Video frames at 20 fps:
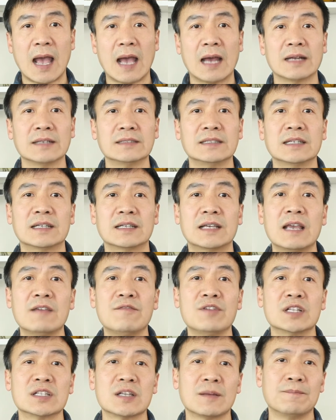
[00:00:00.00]
and they
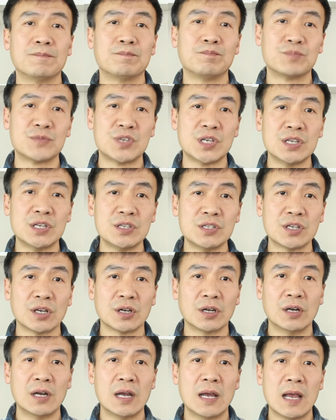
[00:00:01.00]
giving the
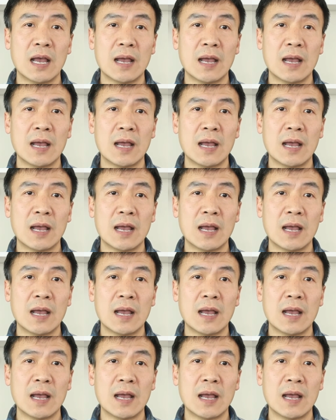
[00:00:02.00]
ginger